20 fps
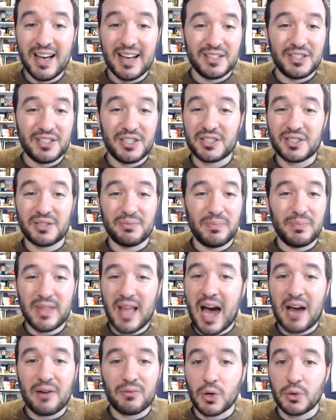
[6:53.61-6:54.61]
just
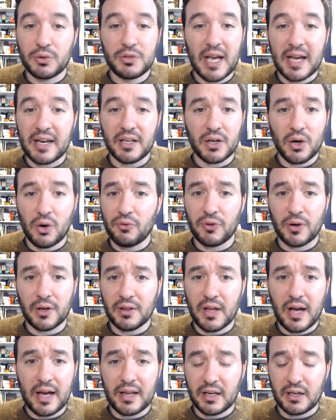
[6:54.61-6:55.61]
not rotating over and
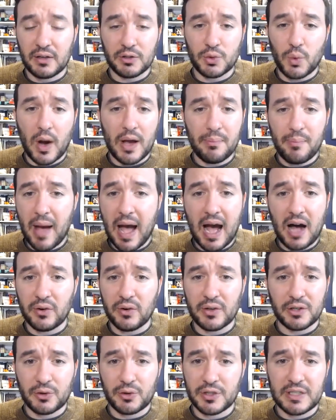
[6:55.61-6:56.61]
letting Dwight Powell
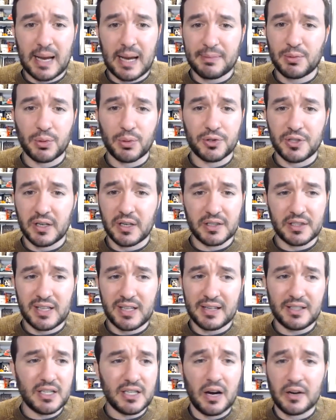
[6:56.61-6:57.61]
and Kristaps Porzingis
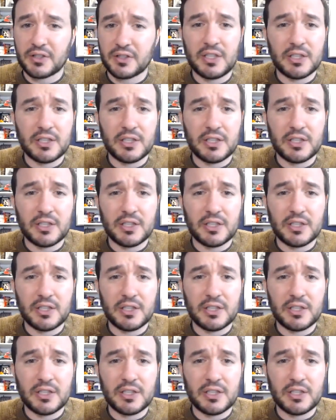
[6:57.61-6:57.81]
get dunks.